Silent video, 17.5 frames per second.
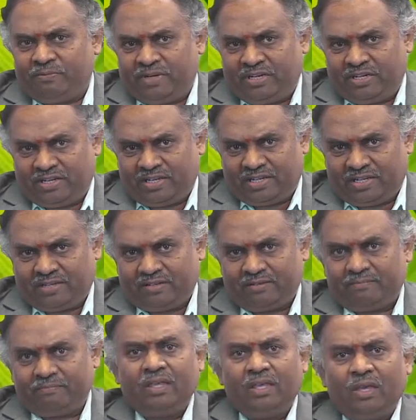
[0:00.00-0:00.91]
media?
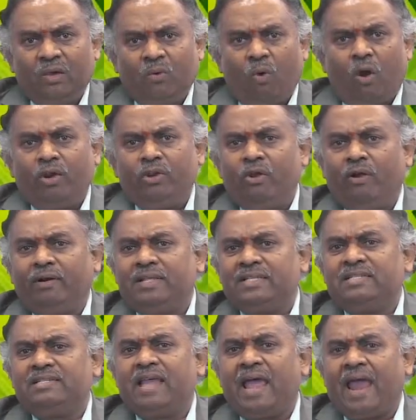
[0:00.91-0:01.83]
What do you
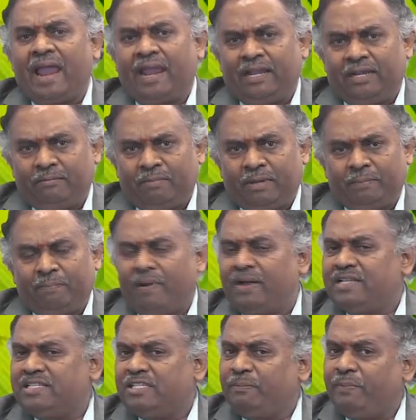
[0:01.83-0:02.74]
understand by
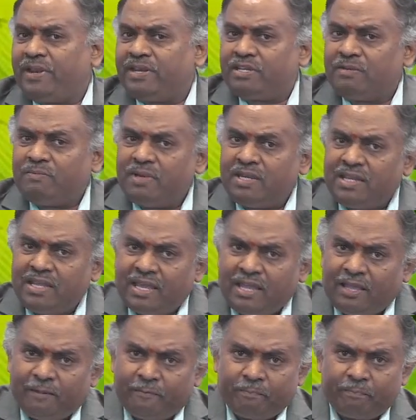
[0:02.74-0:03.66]
participatory
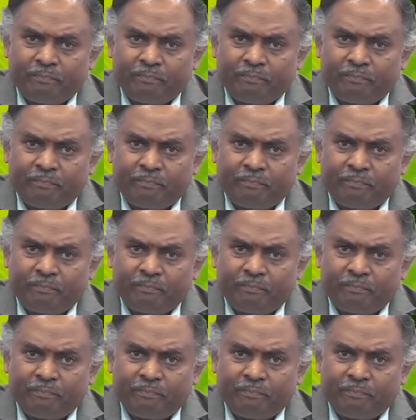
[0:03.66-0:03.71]
media?